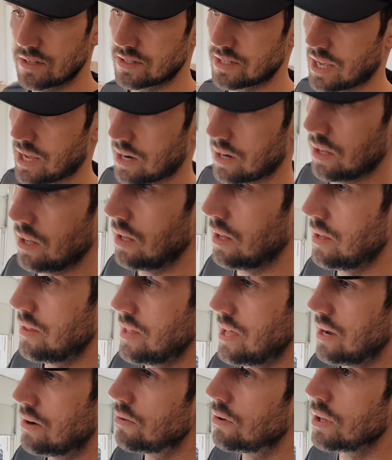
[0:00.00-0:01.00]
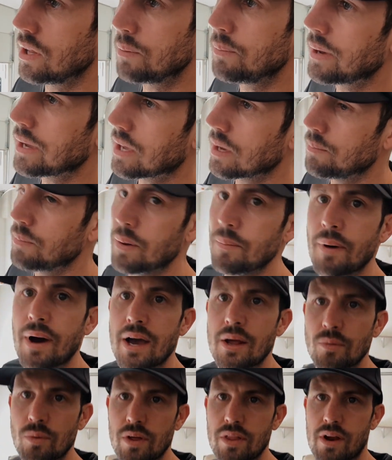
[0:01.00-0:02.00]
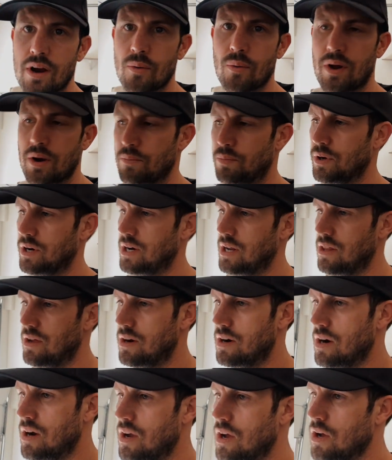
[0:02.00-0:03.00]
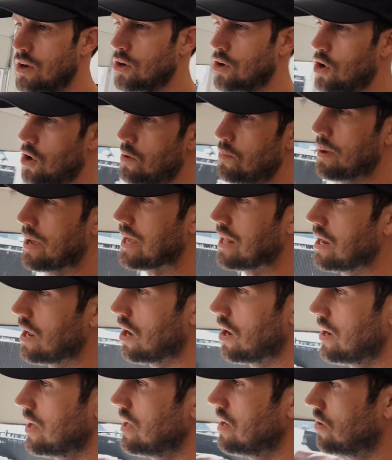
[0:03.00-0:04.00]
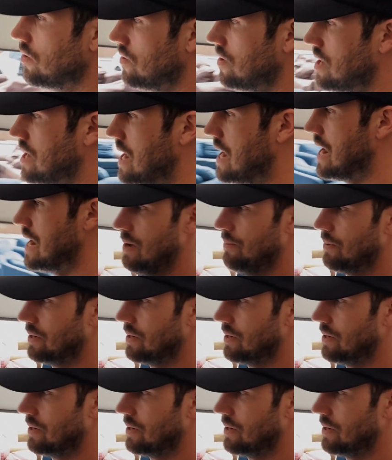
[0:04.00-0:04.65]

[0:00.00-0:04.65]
settle and then really make up my mind whether I want to put another coat of paint on it or not.